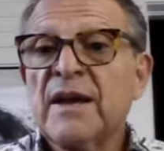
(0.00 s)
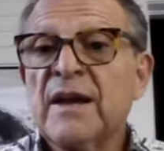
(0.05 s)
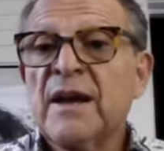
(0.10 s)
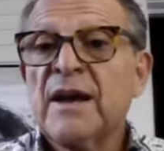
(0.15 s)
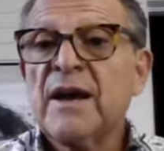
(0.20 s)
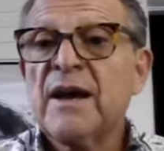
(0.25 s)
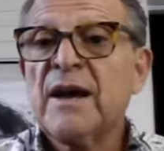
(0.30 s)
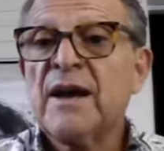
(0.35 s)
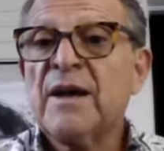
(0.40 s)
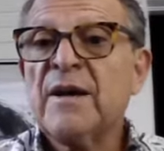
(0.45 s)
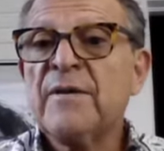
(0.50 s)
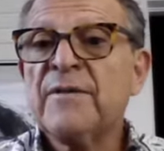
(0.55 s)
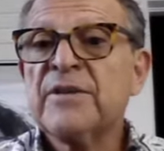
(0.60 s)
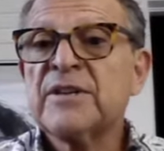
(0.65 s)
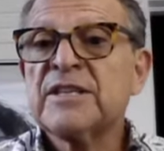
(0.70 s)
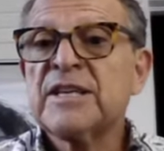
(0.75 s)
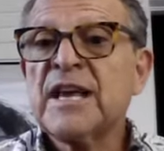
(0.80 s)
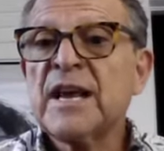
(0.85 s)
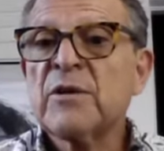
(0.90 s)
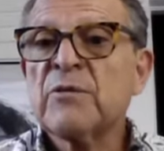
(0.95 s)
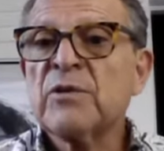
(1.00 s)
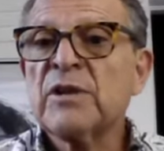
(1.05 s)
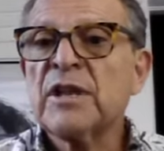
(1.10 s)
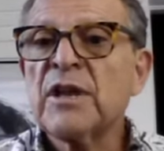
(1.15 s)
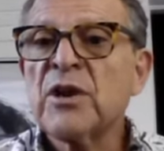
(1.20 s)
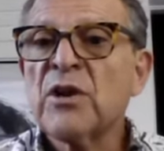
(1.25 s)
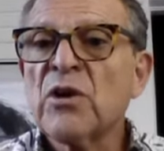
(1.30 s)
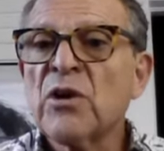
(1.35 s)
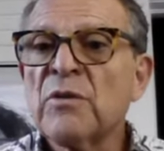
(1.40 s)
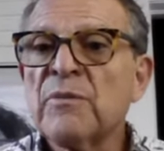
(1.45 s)
The tech
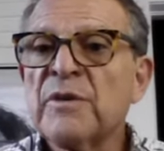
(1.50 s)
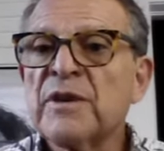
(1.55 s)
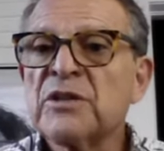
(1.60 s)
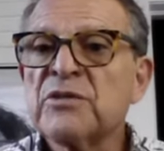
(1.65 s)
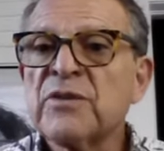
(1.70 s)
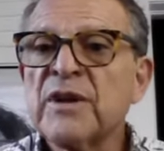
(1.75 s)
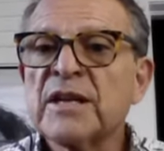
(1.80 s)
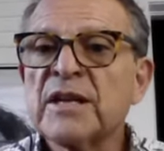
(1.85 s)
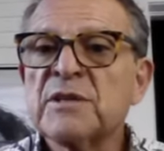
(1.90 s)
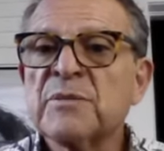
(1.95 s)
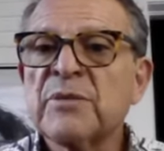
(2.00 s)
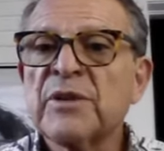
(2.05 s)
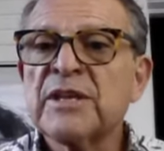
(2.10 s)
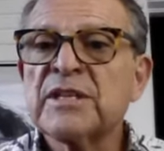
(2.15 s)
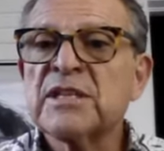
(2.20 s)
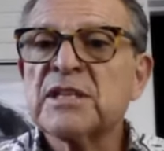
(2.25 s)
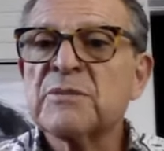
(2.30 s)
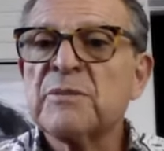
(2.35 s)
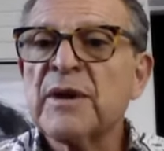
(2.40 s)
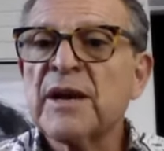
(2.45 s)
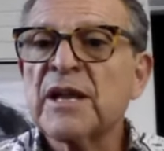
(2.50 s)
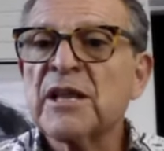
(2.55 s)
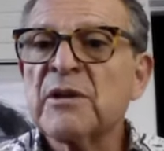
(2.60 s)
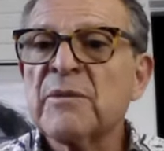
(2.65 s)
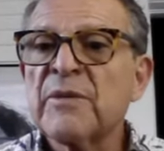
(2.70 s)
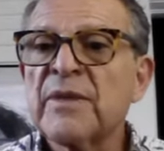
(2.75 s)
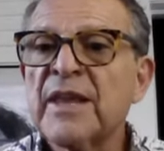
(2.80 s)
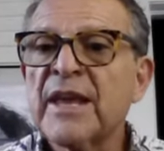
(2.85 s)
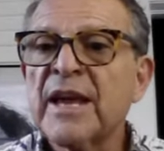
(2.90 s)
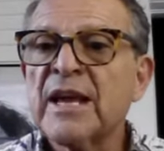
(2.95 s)
really hurt me trying to place a
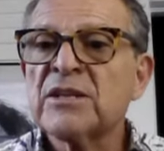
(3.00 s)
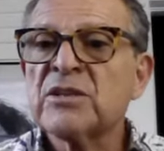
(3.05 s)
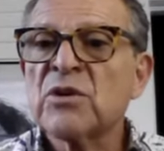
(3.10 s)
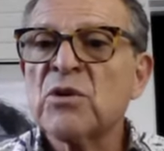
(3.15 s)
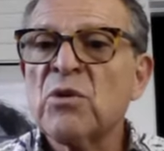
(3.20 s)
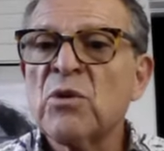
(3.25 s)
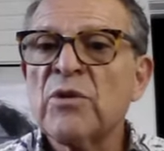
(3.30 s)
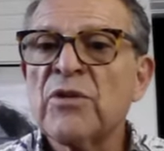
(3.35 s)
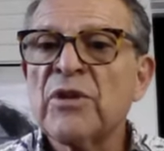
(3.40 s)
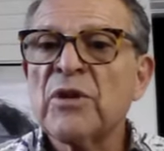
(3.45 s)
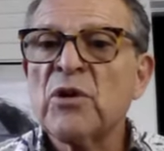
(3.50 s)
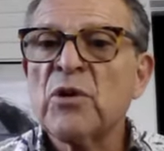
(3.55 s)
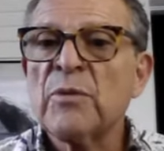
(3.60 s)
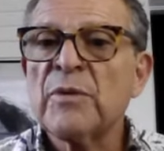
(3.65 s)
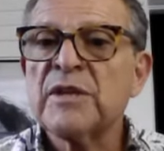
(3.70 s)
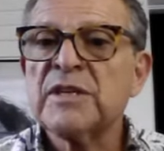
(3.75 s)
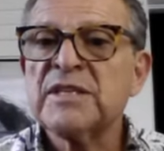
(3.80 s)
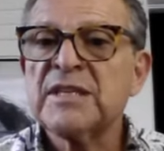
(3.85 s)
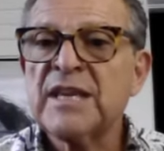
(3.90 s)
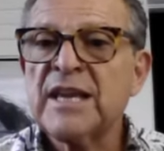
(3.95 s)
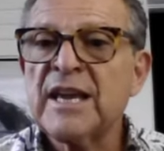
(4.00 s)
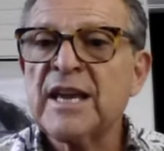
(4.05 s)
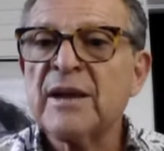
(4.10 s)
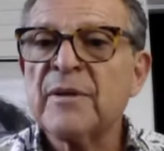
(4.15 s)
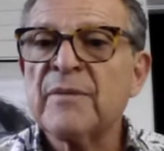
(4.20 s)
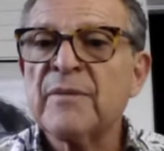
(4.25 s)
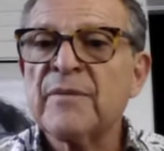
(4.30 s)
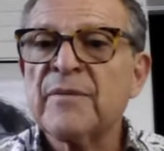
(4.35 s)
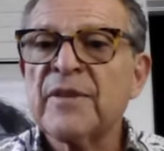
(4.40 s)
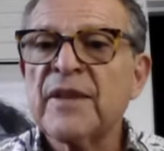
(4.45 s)
speculum, and they had to call the OB
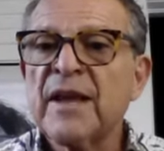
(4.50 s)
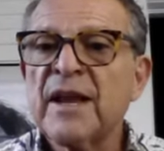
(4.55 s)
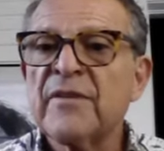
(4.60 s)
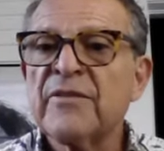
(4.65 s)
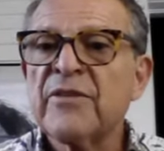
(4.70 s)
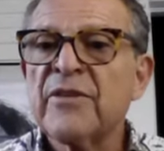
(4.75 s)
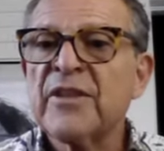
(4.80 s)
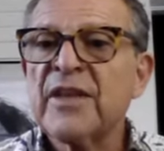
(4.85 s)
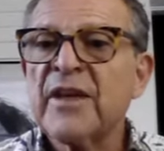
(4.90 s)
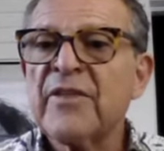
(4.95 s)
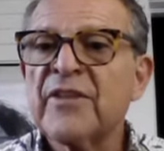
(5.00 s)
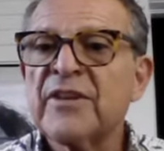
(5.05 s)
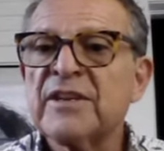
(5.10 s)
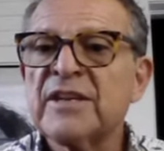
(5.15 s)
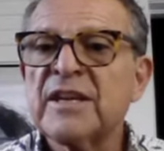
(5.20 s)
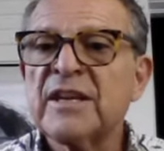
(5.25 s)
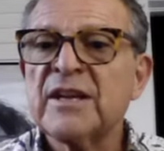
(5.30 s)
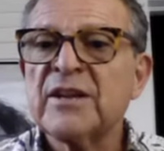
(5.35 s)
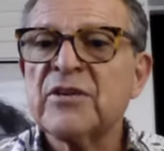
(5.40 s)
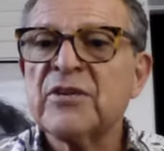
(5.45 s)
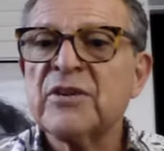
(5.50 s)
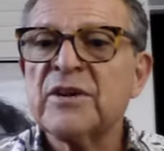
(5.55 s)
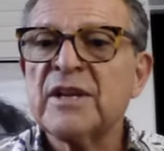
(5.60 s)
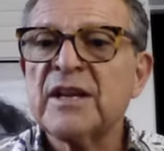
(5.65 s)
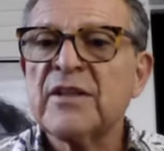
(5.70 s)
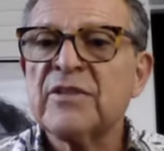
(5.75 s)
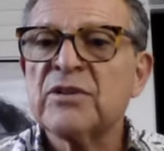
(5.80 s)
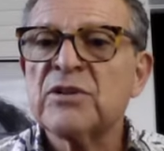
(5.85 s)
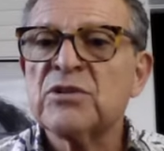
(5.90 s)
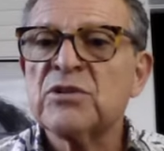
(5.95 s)
team. After that, they couldn't
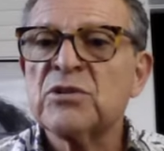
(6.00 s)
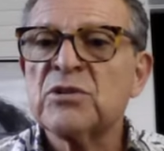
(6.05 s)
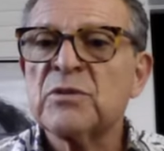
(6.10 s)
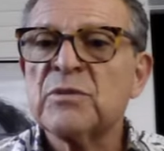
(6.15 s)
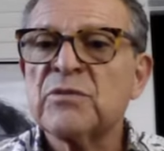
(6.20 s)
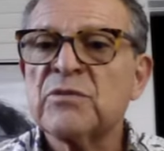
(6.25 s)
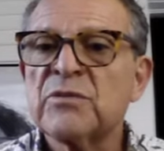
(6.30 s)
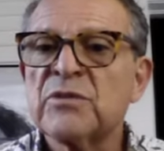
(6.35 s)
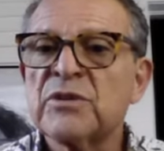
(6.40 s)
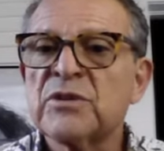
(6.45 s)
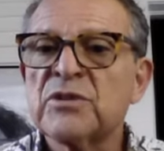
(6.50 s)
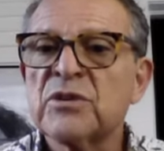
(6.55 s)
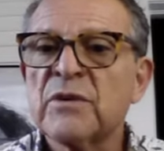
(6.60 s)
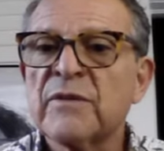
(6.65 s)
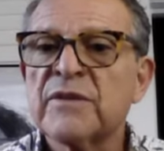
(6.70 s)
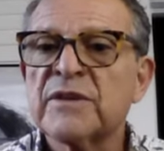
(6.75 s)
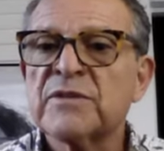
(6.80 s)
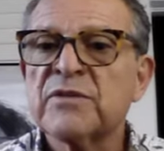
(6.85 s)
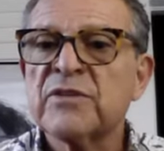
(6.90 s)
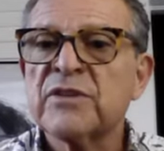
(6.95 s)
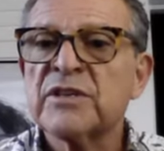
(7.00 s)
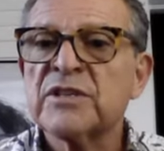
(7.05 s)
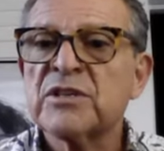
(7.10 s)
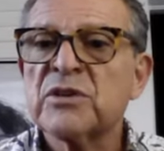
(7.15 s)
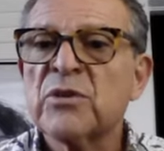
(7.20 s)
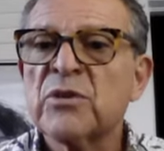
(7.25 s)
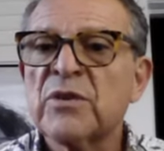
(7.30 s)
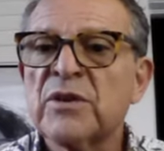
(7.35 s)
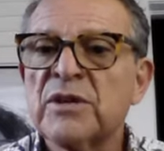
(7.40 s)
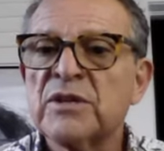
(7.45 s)
get the tube through the cervix for the
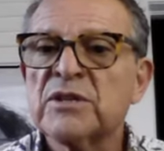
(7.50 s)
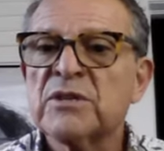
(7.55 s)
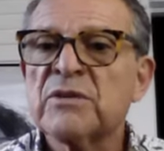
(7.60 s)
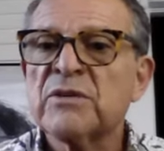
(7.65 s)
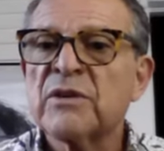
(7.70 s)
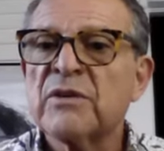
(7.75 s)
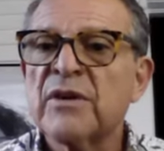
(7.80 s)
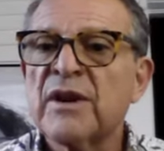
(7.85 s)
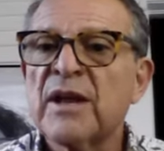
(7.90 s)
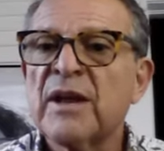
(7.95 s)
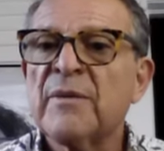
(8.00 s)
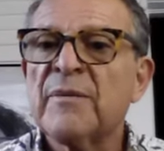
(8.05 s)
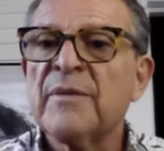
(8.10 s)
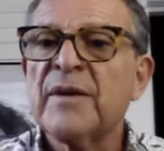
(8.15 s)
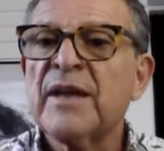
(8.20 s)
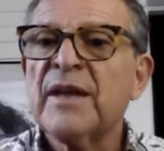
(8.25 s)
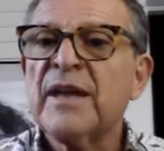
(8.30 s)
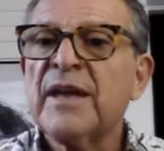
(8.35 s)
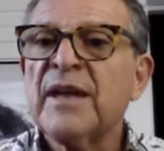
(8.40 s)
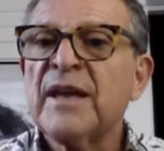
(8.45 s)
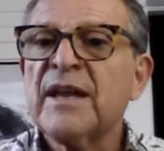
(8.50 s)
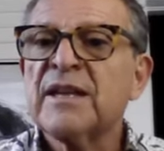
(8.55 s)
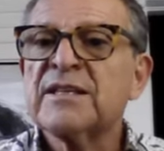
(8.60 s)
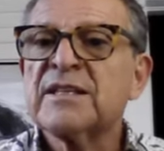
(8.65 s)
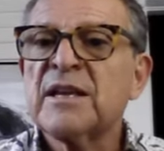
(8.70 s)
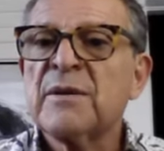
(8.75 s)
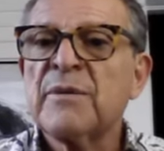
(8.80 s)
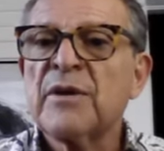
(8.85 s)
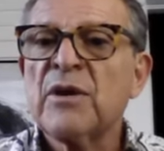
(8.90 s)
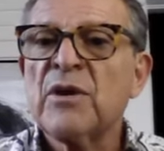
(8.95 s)
sonohysterogram and
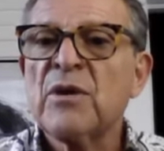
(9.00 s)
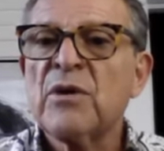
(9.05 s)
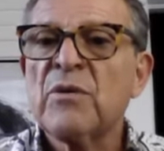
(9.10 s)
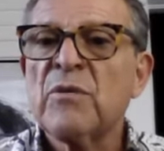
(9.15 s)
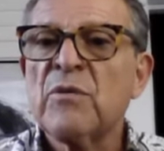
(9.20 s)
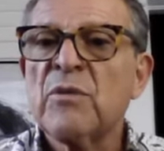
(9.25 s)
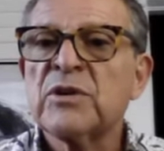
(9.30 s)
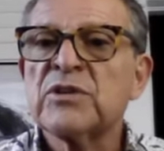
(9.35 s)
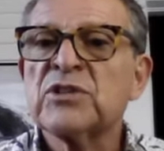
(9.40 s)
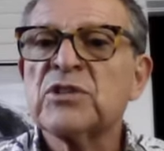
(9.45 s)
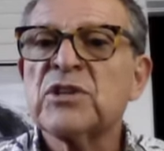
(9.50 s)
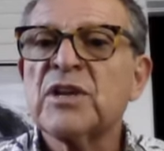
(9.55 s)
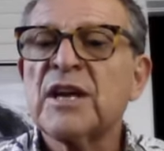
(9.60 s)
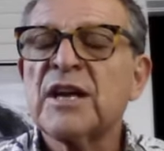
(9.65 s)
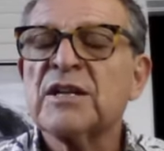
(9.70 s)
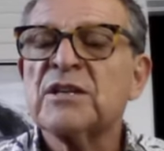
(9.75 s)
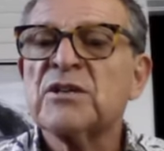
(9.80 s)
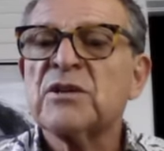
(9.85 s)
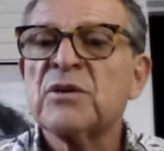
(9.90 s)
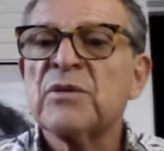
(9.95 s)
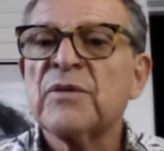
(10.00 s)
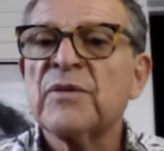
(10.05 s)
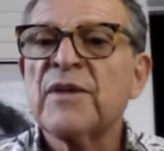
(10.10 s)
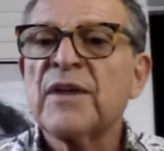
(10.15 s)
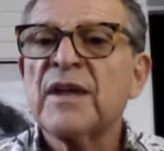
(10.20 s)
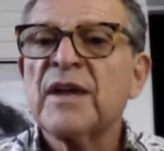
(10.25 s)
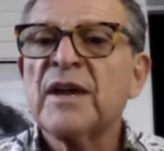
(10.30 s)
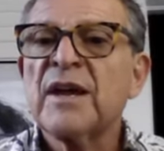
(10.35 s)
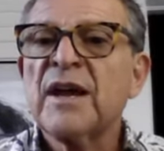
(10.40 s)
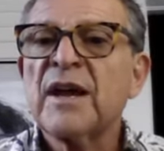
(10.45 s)
sent me home. What should I do?
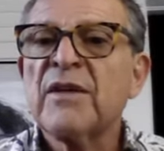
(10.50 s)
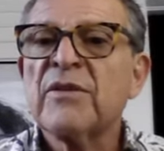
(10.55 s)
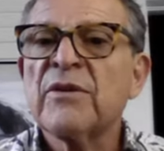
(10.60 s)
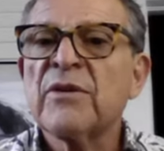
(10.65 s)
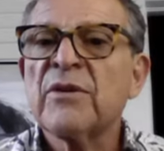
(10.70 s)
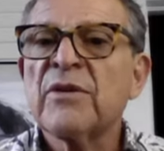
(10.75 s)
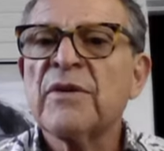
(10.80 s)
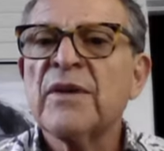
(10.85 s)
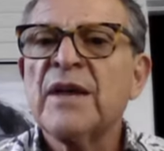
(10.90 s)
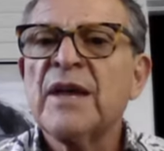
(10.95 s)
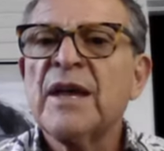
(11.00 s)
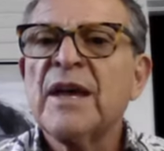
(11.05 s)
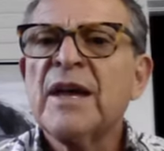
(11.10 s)
Heather.